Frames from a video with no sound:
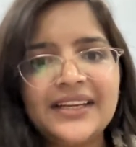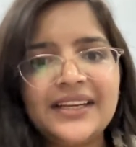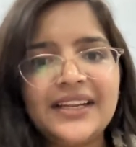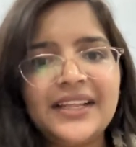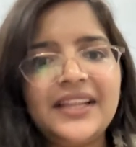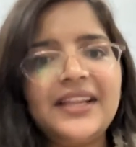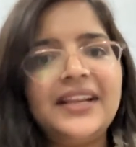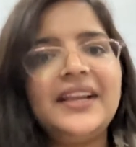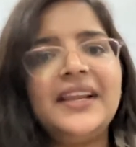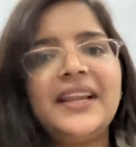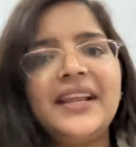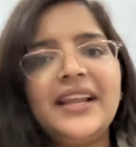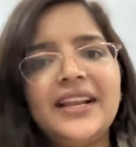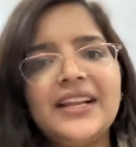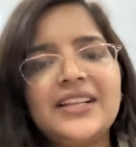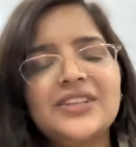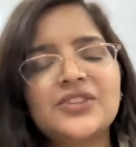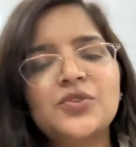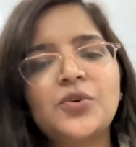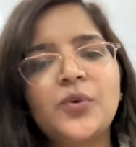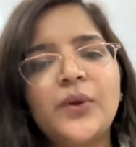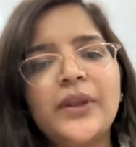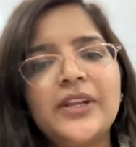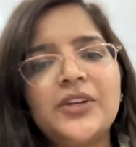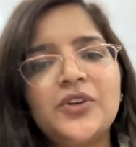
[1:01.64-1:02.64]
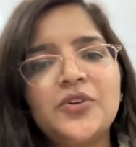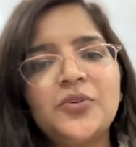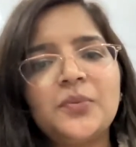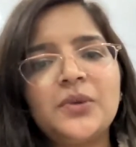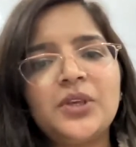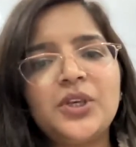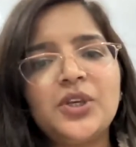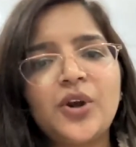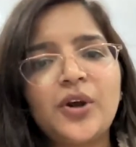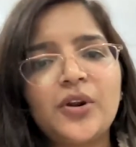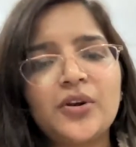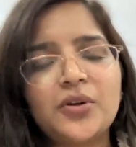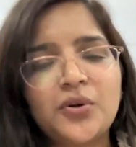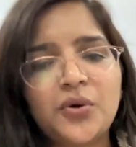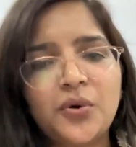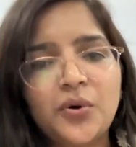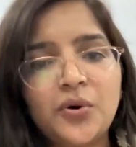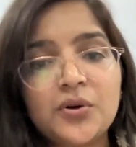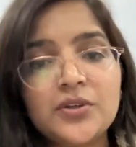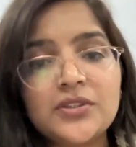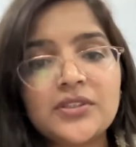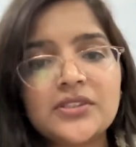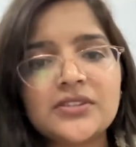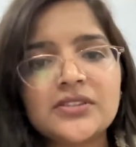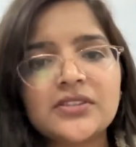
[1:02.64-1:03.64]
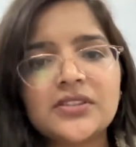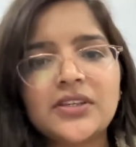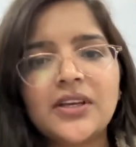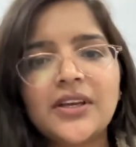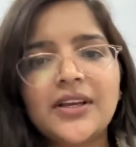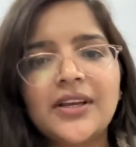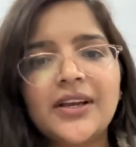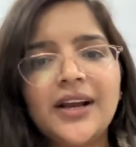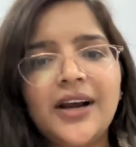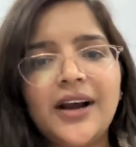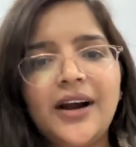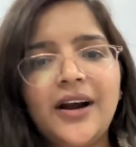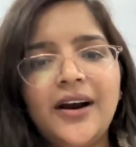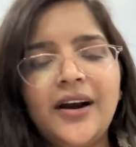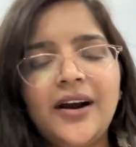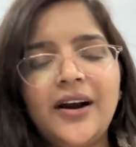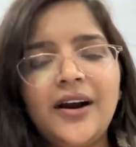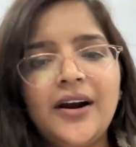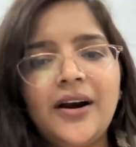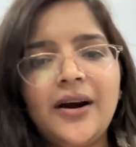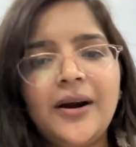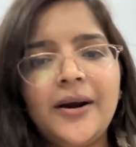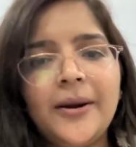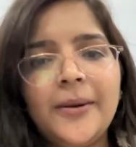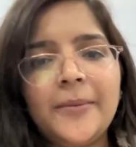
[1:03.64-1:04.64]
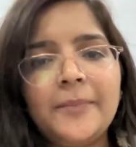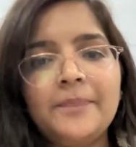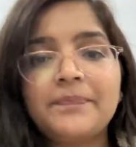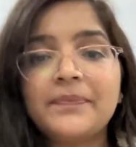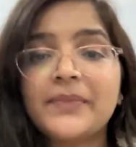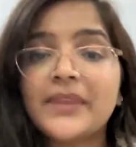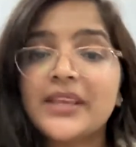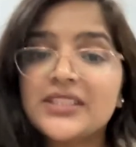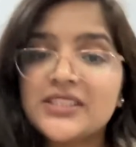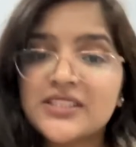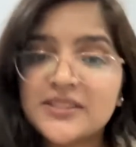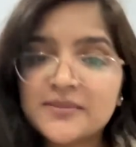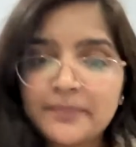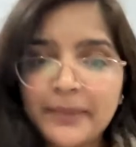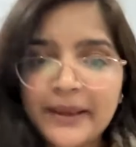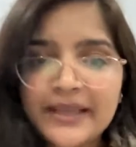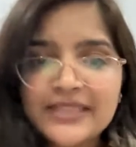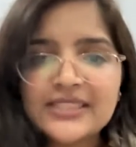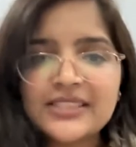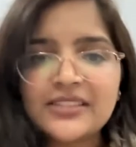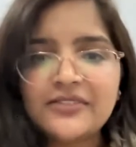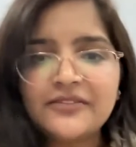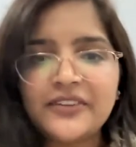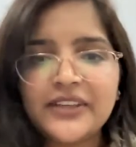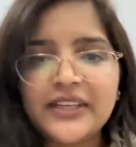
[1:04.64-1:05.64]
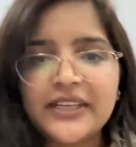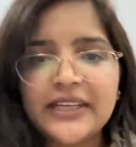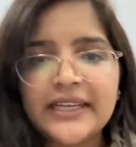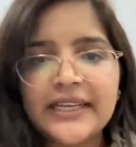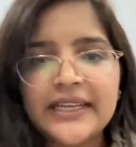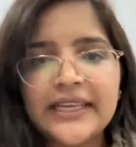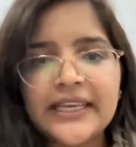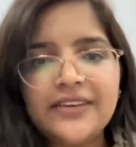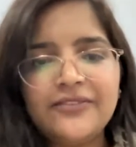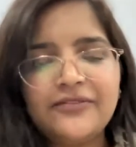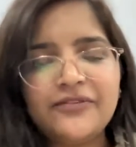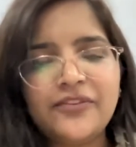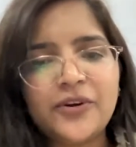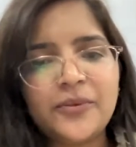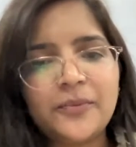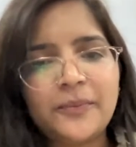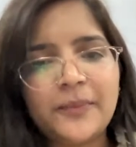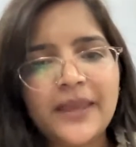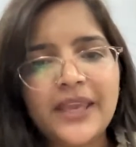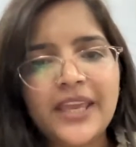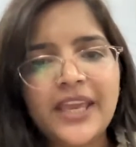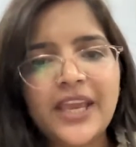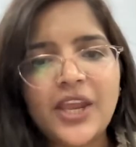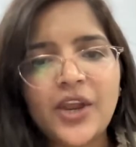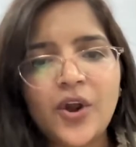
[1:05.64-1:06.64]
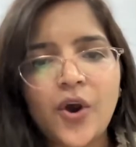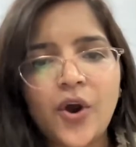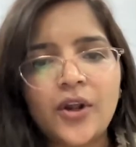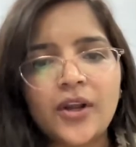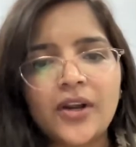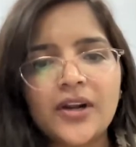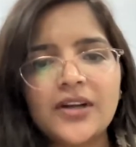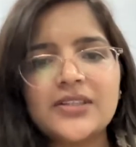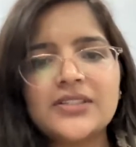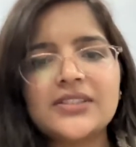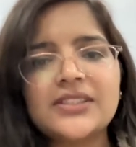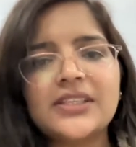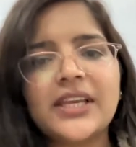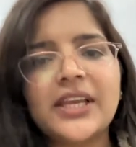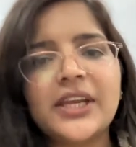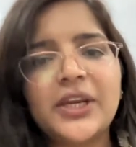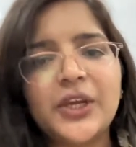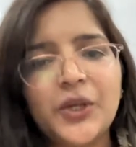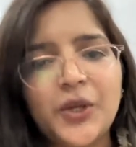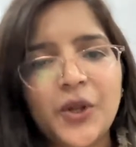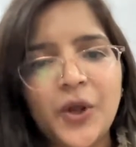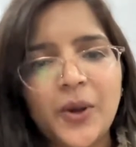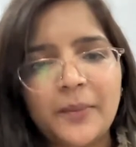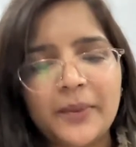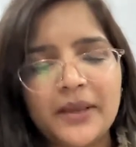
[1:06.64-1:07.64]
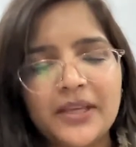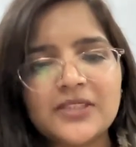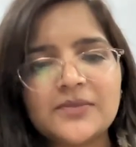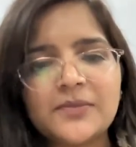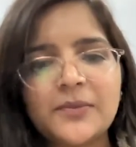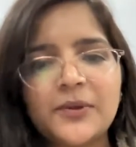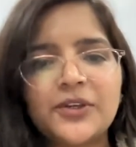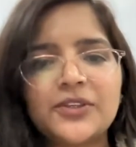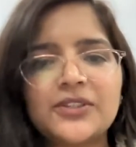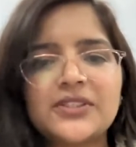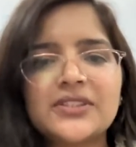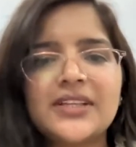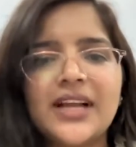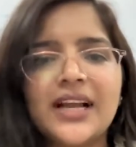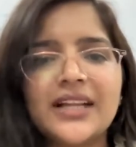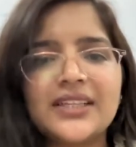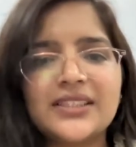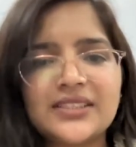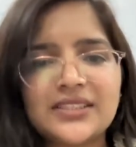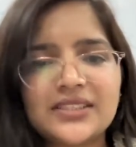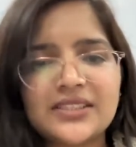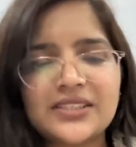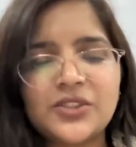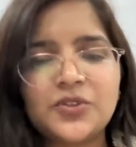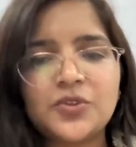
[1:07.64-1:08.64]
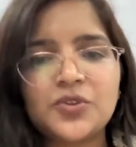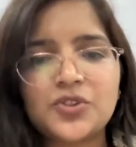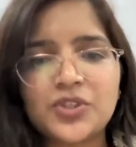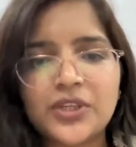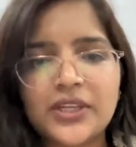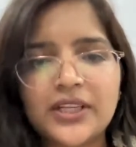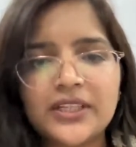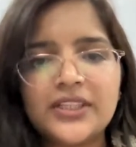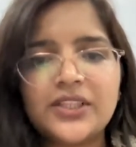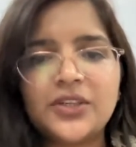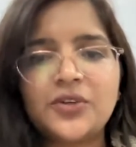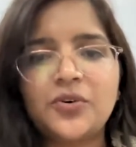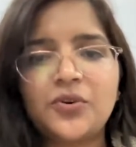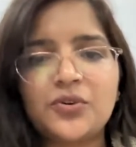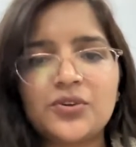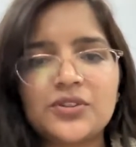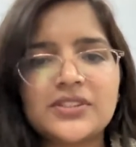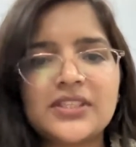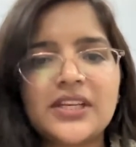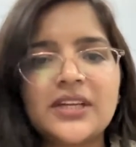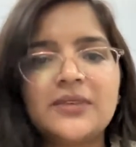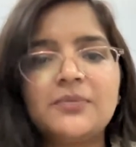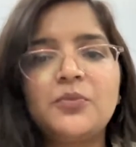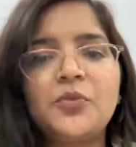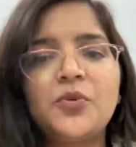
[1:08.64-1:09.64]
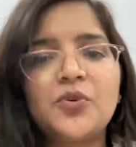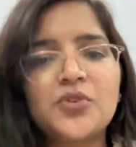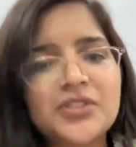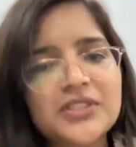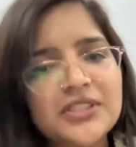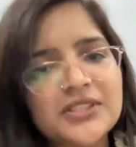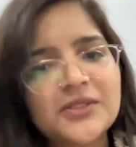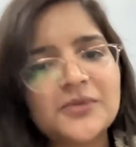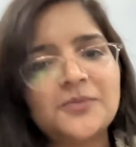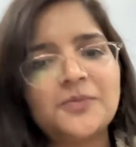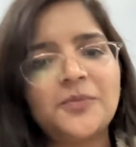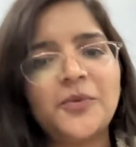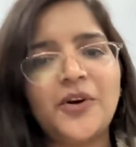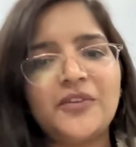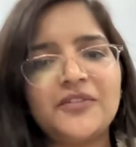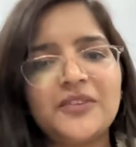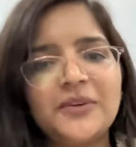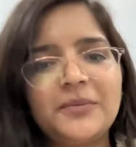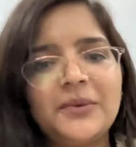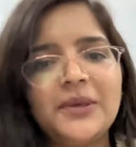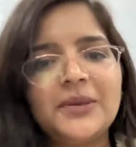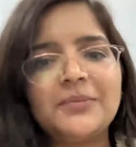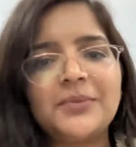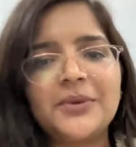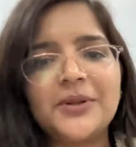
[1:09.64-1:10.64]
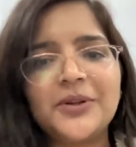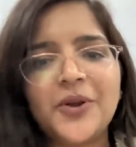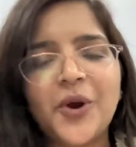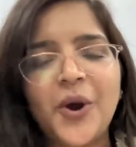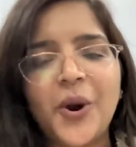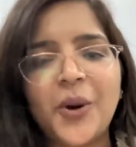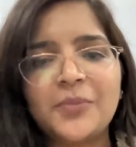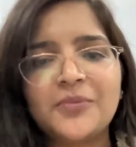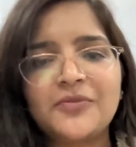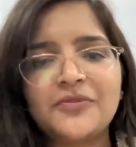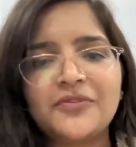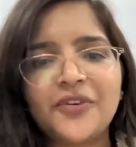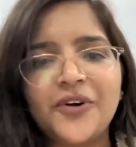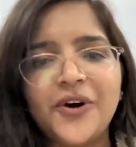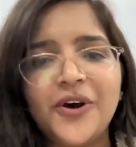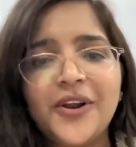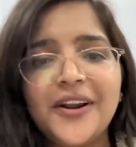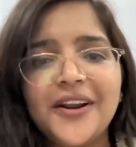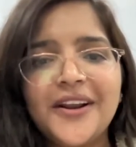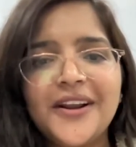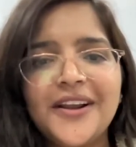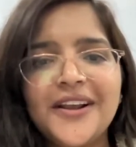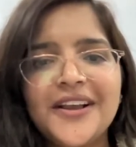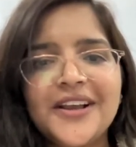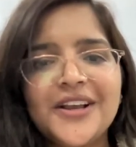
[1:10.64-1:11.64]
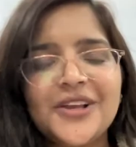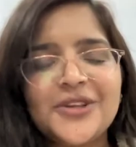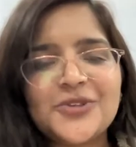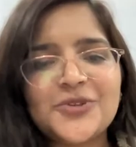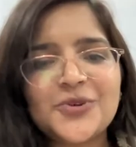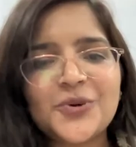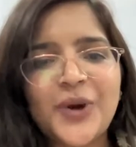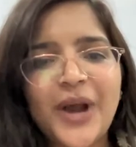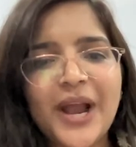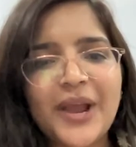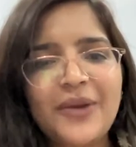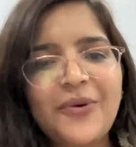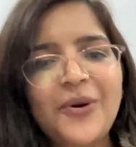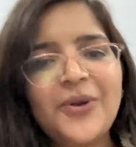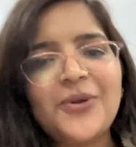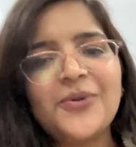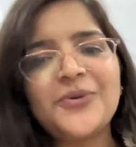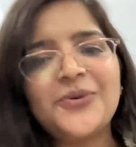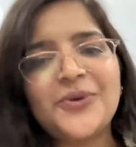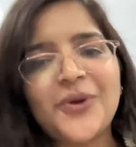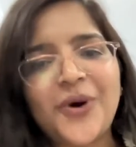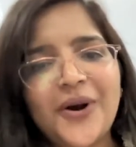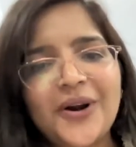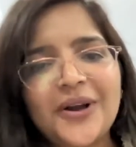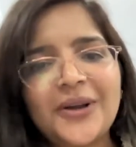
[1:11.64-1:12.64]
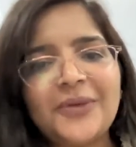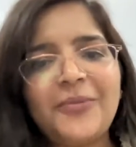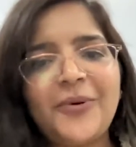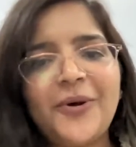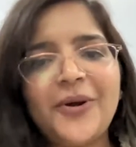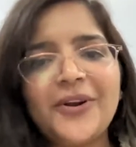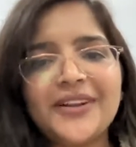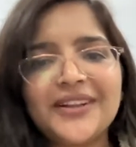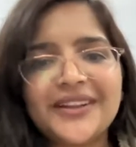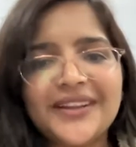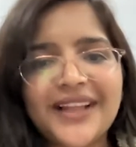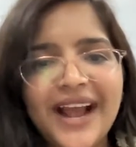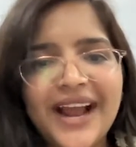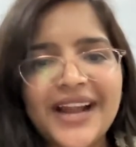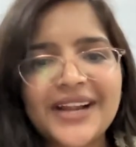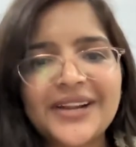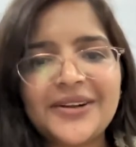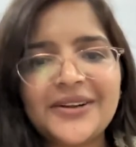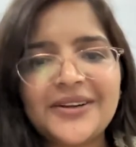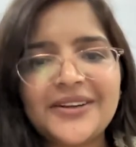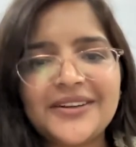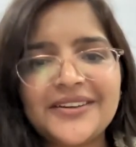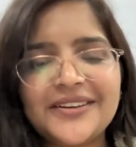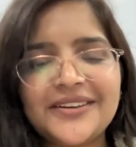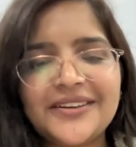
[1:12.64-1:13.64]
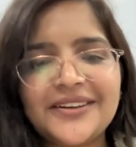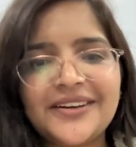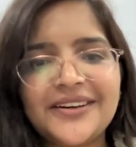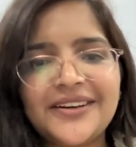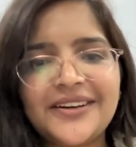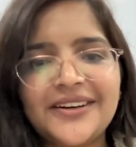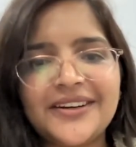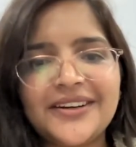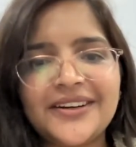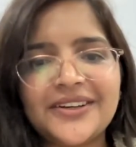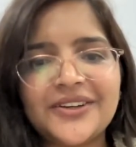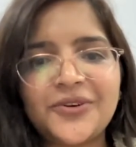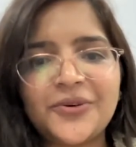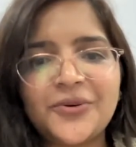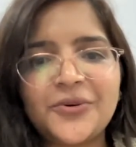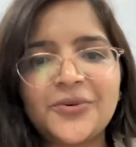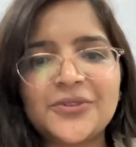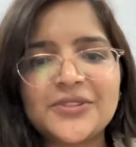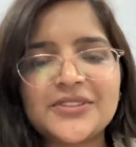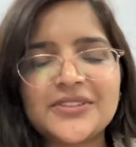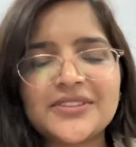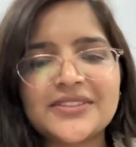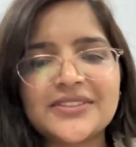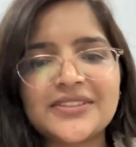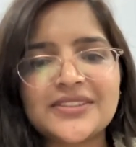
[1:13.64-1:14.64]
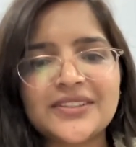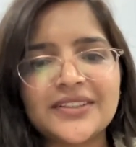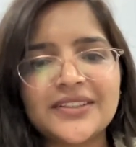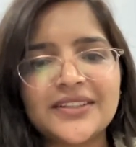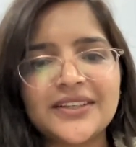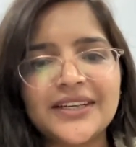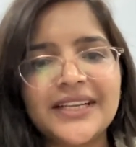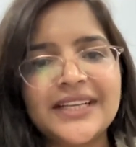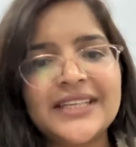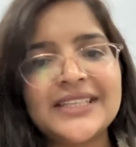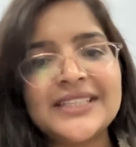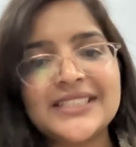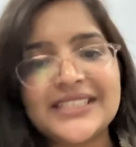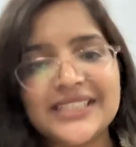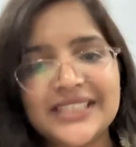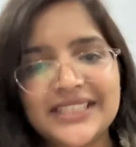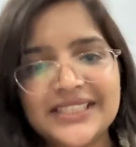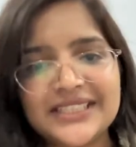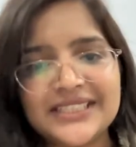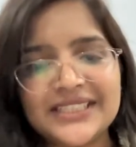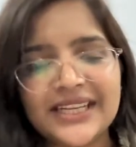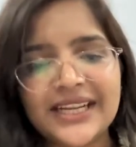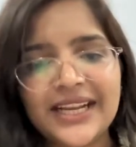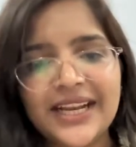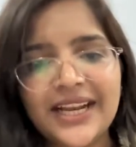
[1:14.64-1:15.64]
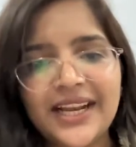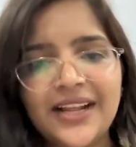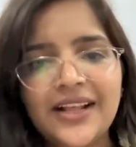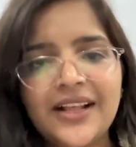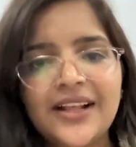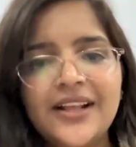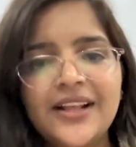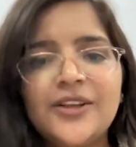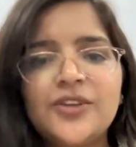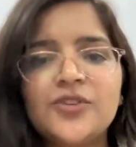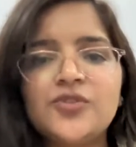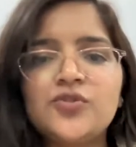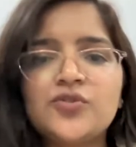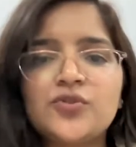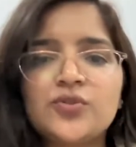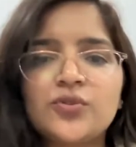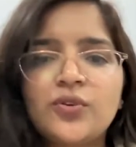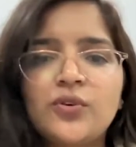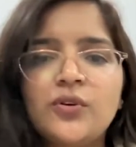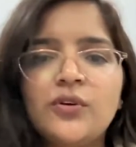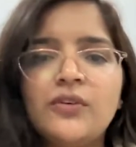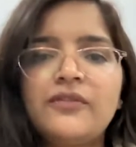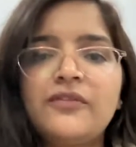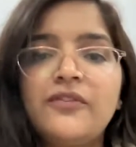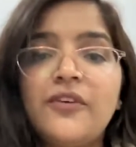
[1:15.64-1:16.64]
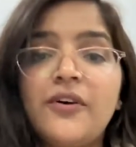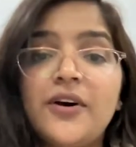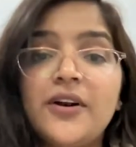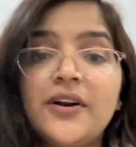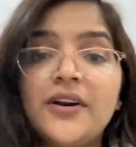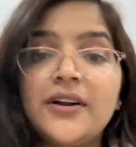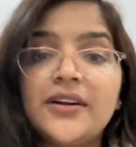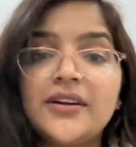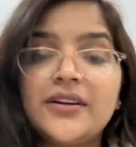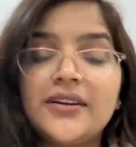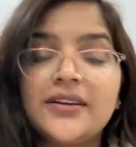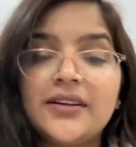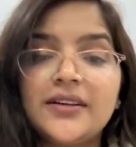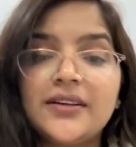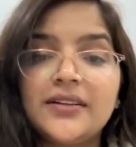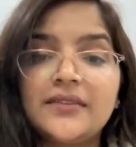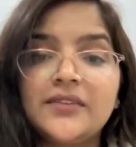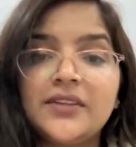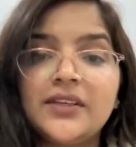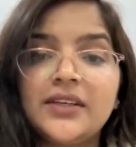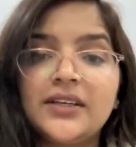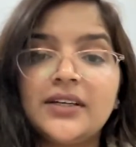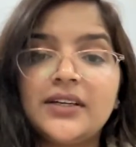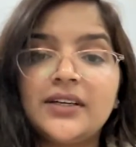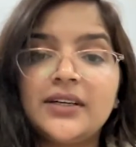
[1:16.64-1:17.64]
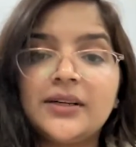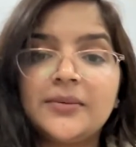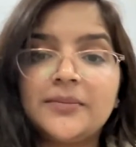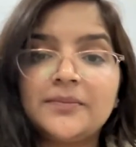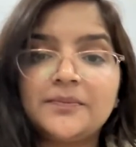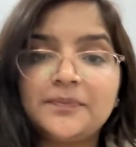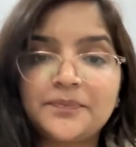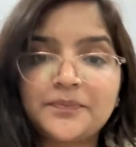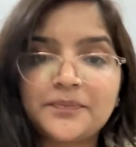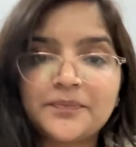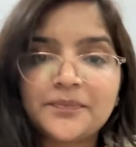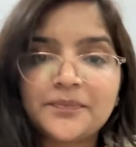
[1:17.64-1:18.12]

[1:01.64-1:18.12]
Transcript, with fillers: in detail is going to be your course, um, specifically for BA Honors Economics, because that's usually the course that most of the people opt for. So I want to talk about that uh, course uh, in detail. So for uh, the